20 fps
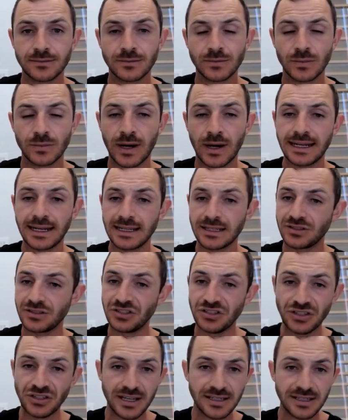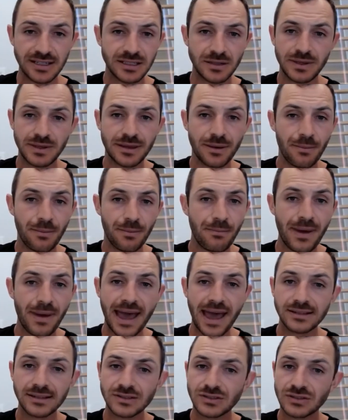right? Is just to be the
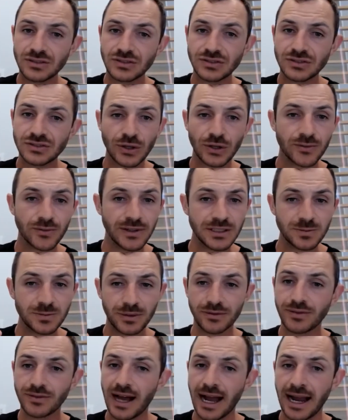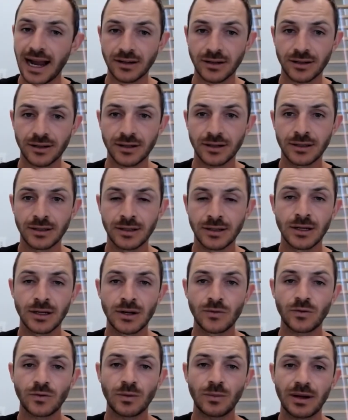best service provider
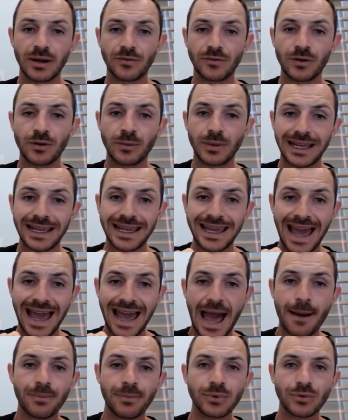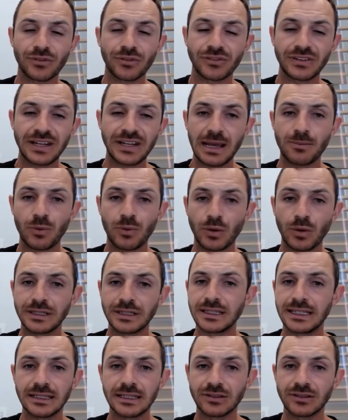from a capital standpoint
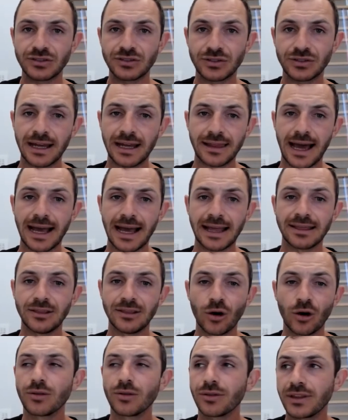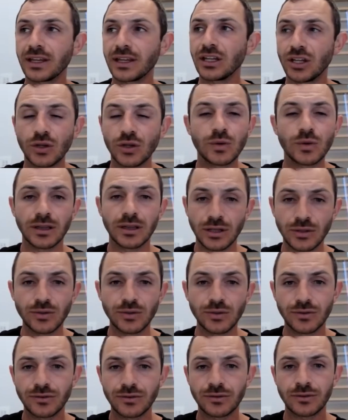in the industry. I don't think you can
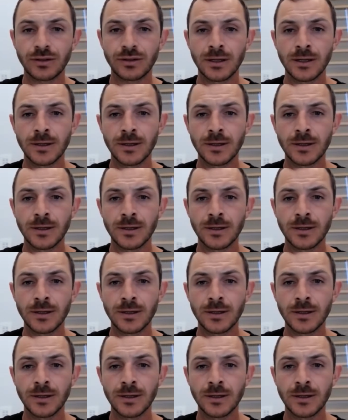lose.